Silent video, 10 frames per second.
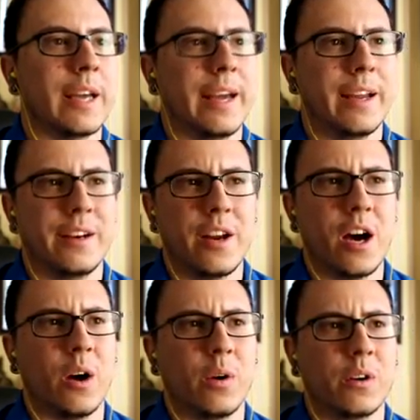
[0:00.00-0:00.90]
Okay,
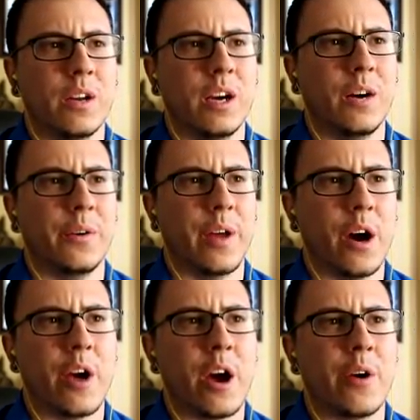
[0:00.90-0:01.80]
no, no,
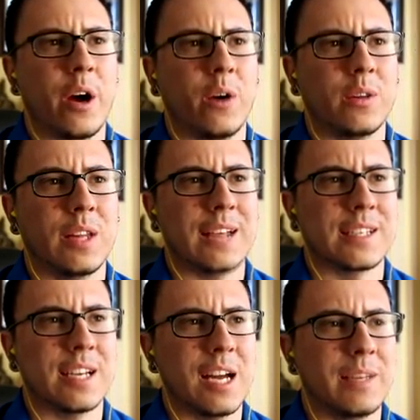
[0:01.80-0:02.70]
no, no, no.
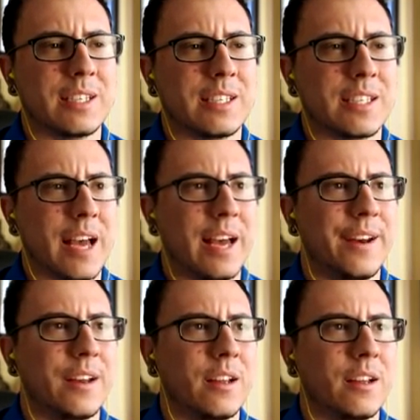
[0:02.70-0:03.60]
Last time it
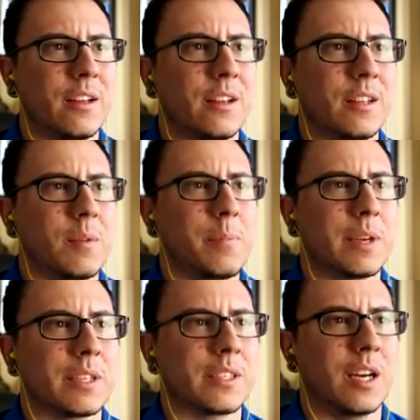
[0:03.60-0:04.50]
said, let me
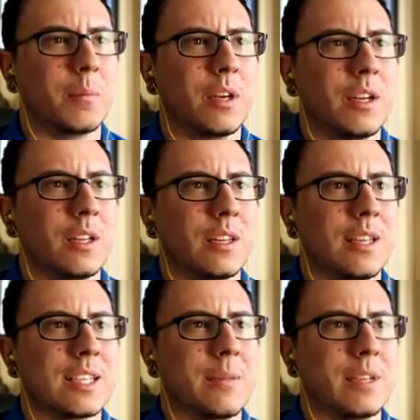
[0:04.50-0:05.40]
pick this up.
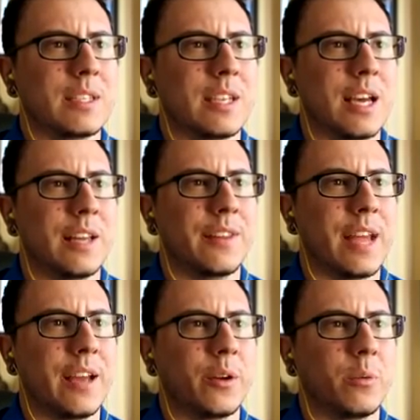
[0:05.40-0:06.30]
Last time it said
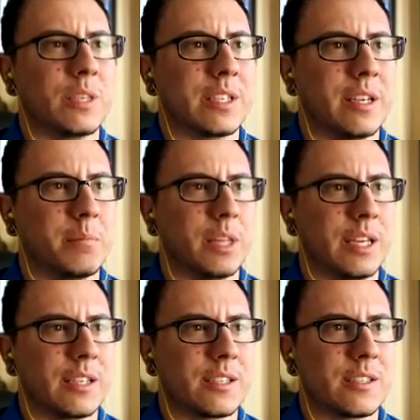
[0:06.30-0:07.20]
the handle wasn't in
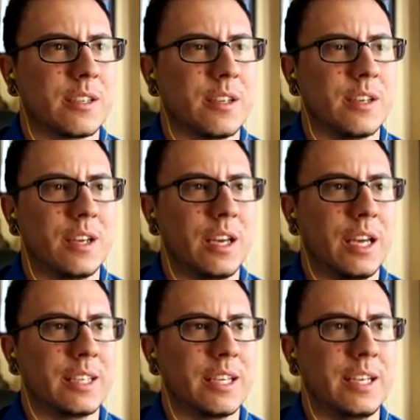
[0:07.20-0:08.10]
place.
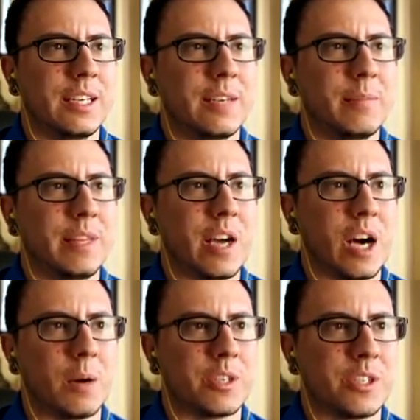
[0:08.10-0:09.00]
It didn't give me the
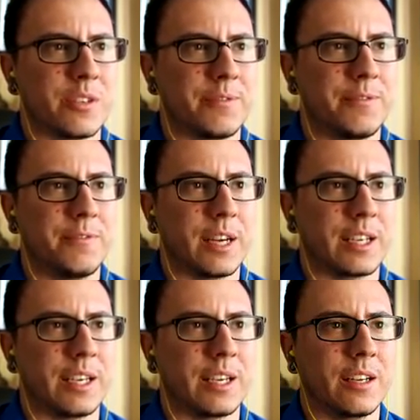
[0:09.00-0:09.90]
option to
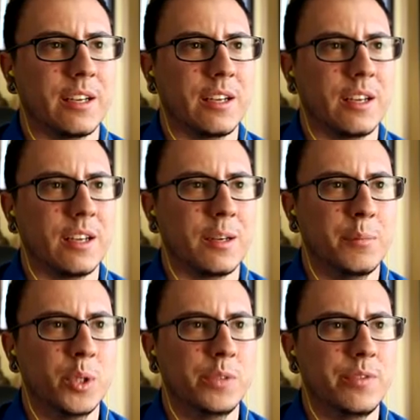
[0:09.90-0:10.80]
fucking
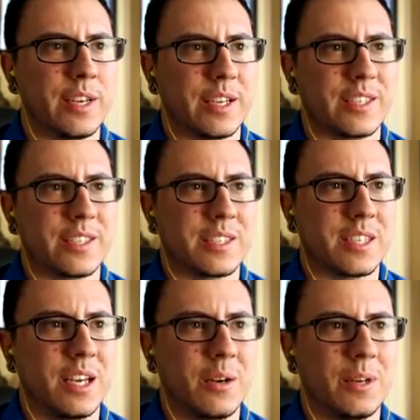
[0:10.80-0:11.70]
move
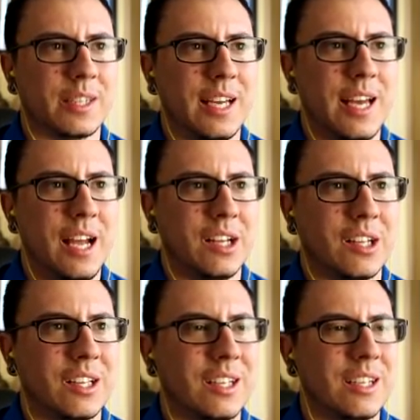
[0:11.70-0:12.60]
this. What the
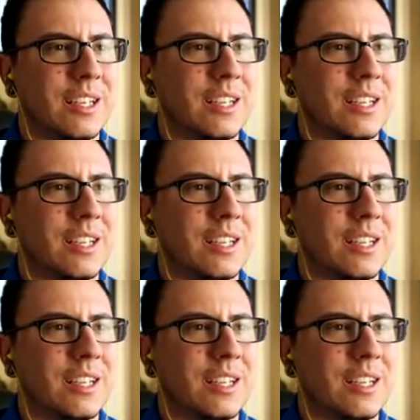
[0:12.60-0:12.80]
hell?